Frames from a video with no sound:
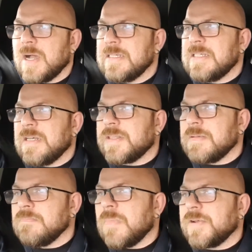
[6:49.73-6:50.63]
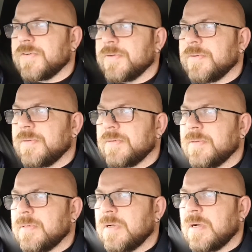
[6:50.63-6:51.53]
I see nothing modern
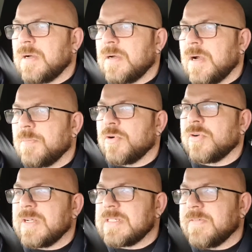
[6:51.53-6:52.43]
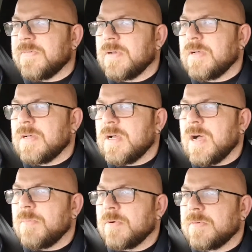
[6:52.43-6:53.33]
or progressive
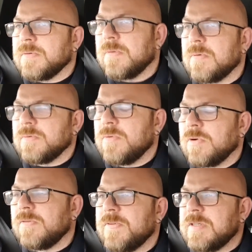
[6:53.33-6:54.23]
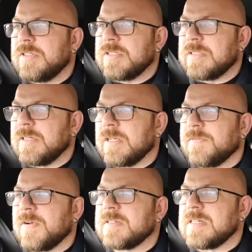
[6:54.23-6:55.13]
about rural villages dying.
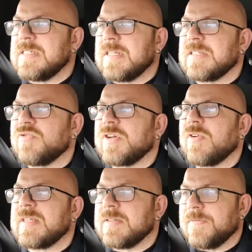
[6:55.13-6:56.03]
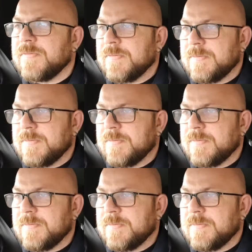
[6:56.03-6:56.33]
As far as I see it, it's regressive.